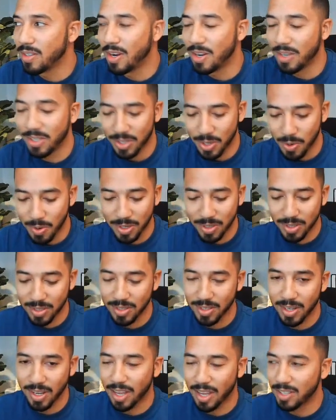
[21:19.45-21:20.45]
it's
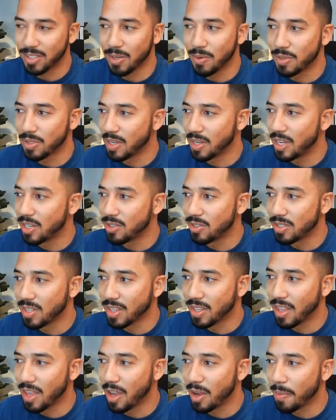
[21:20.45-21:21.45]
always an
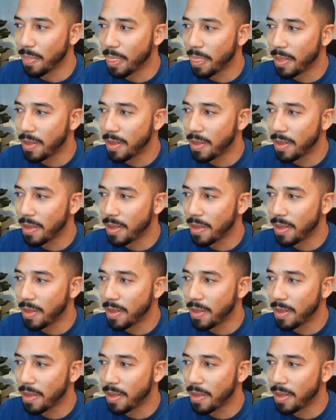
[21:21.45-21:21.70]
interesting thing.